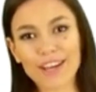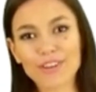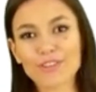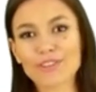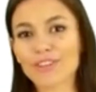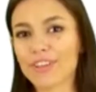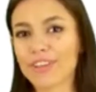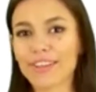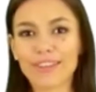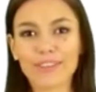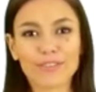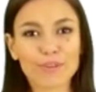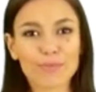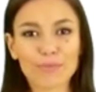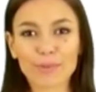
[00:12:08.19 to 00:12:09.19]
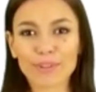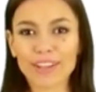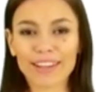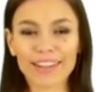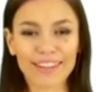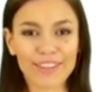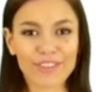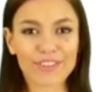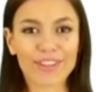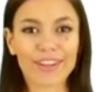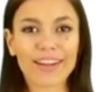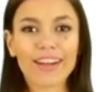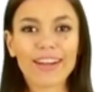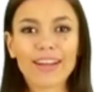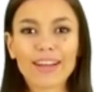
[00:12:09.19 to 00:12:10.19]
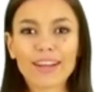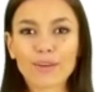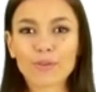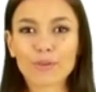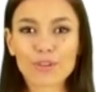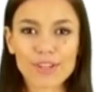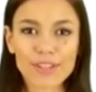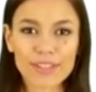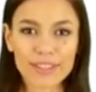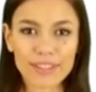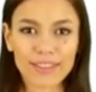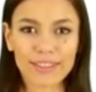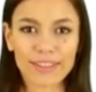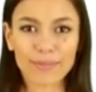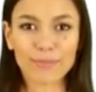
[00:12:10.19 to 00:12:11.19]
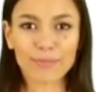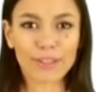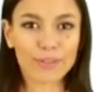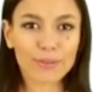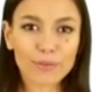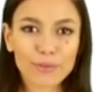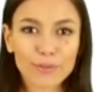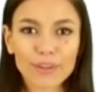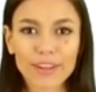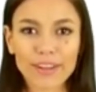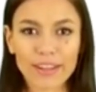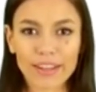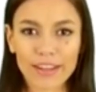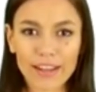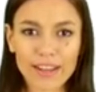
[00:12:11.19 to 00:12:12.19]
For age-related tiredness, 2 grams of acetyl-L-carnitine